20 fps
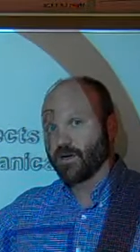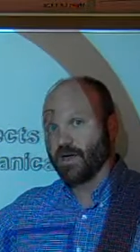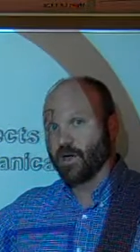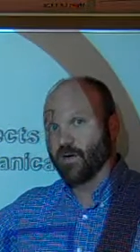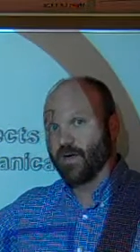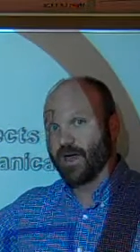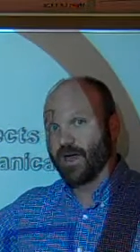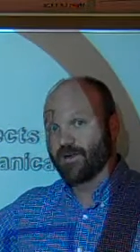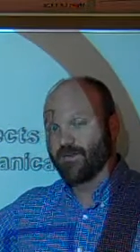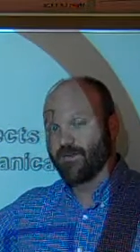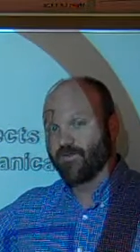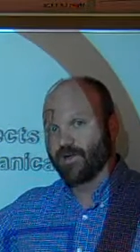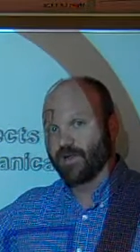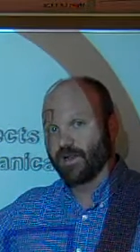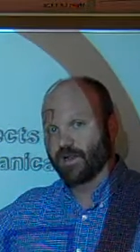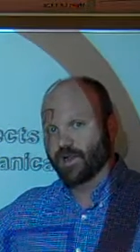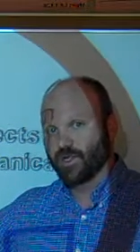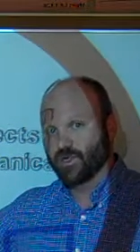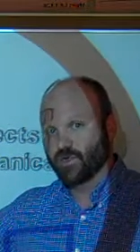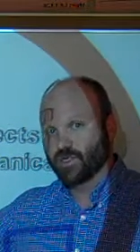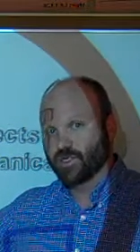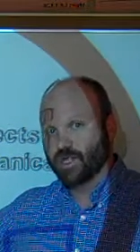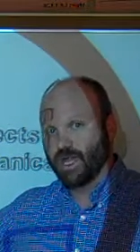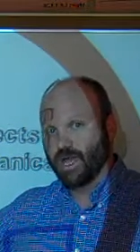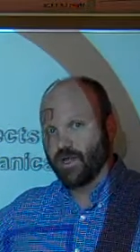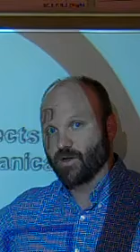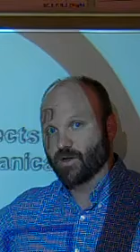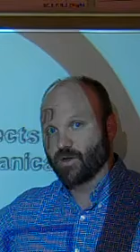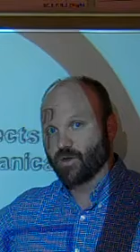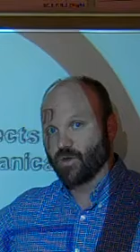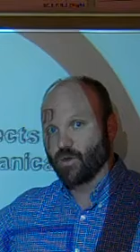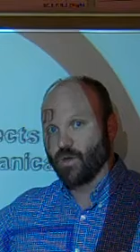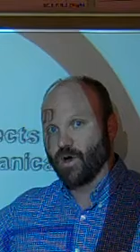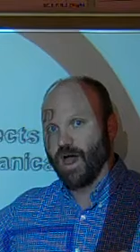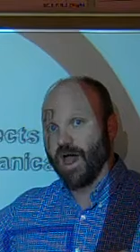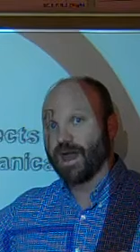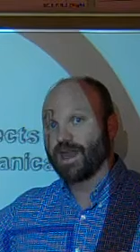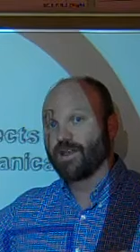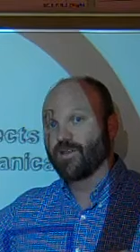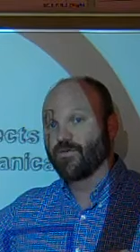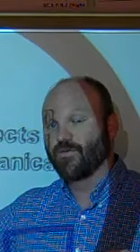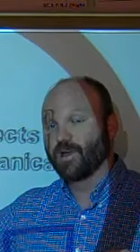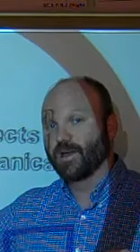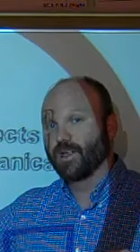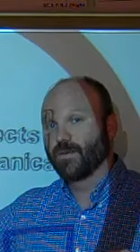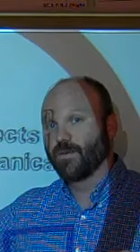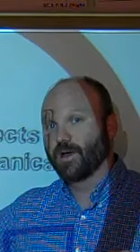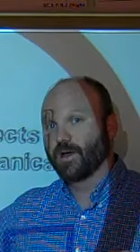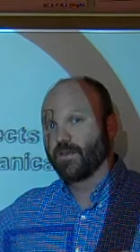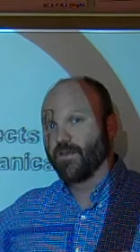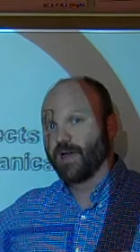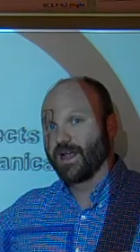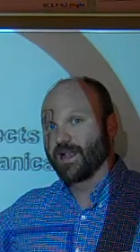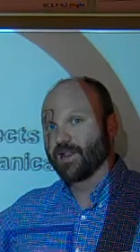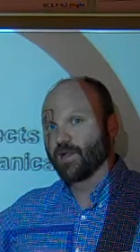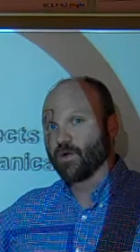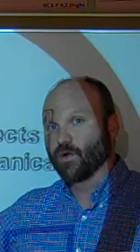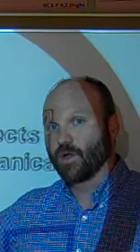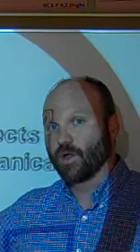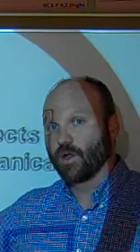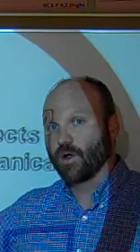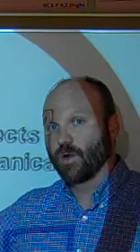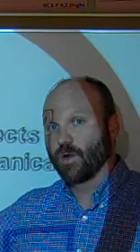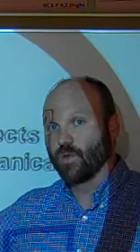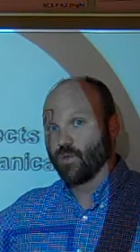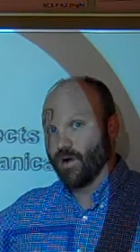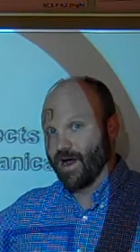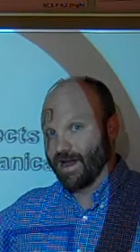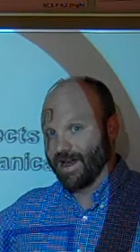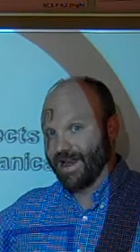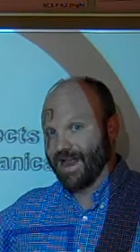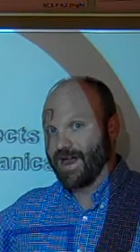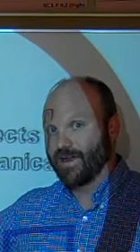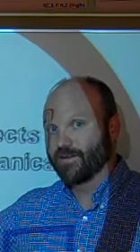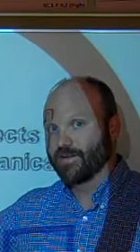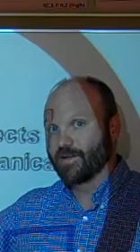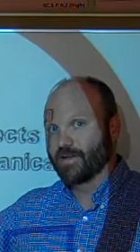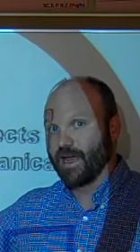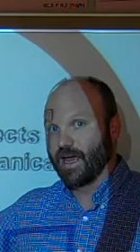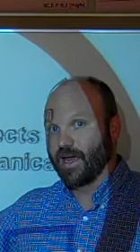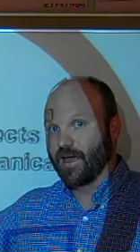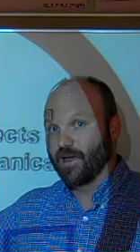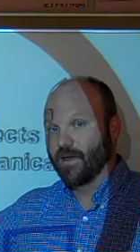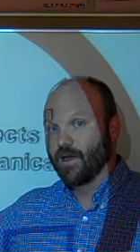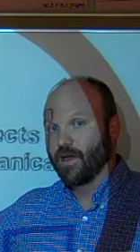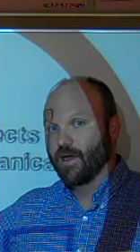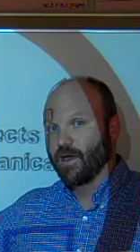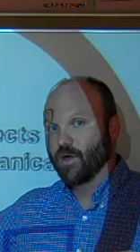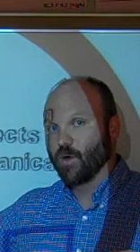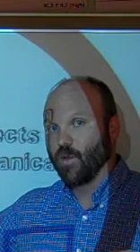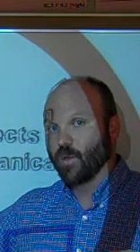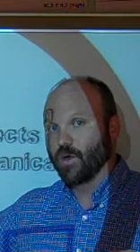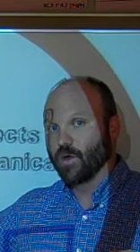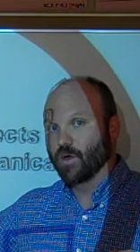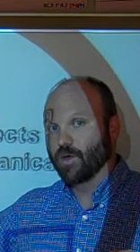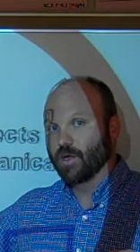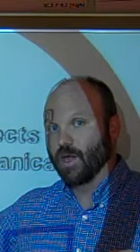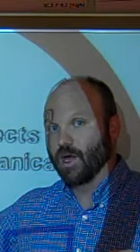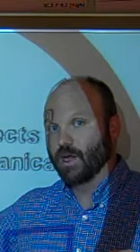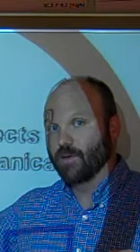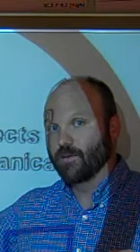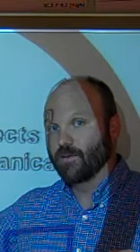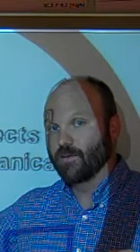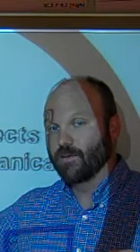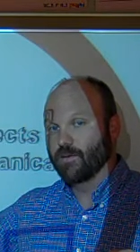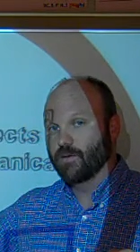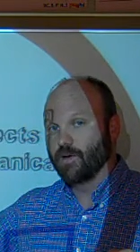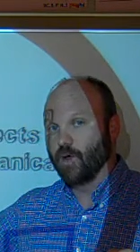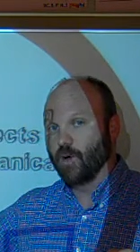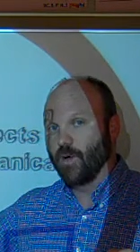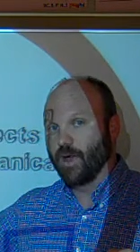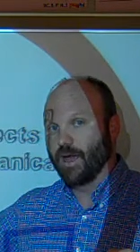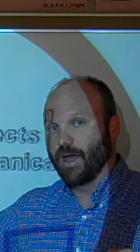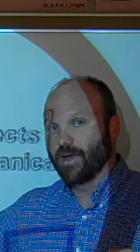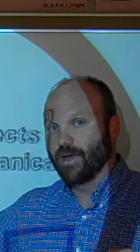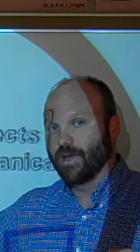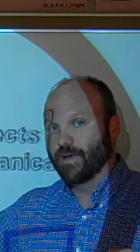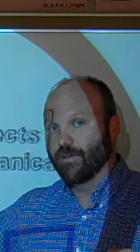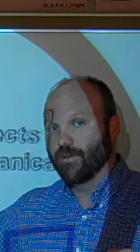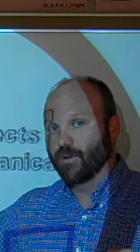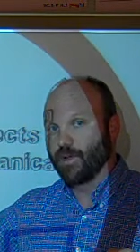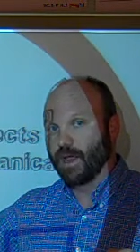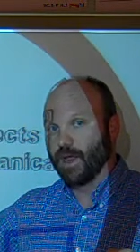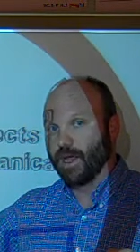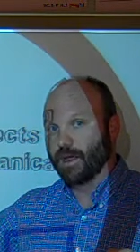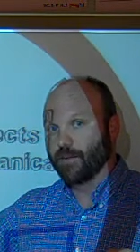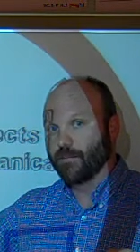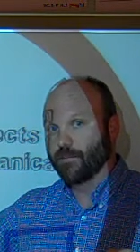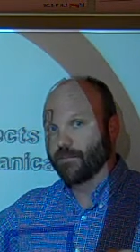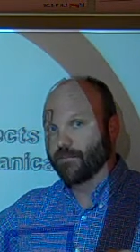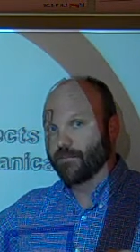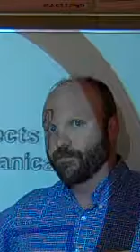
here, go ahead and fill in your scale score. How do you feel about that learning goal right now today? When you're done, go ahead and hit play.